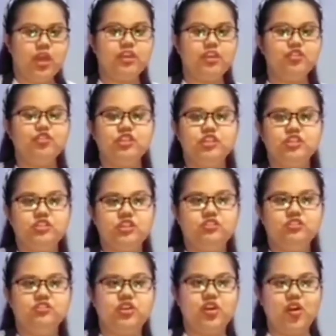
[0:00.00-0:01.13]
I can really
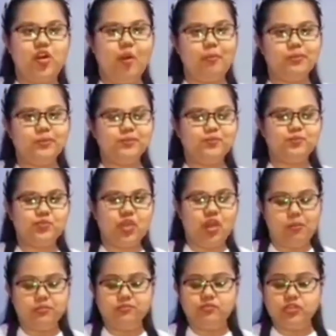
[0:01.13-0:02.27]
taste the
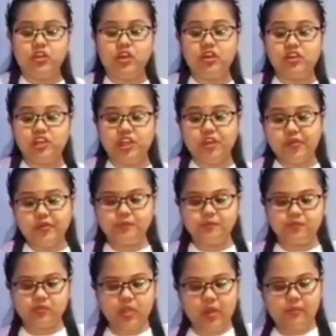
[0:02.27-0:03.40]
garlic
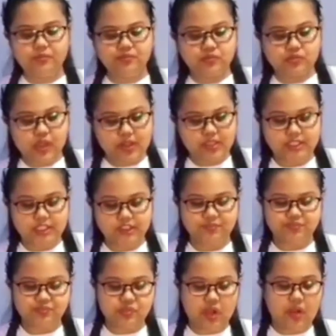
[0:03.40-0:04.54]
and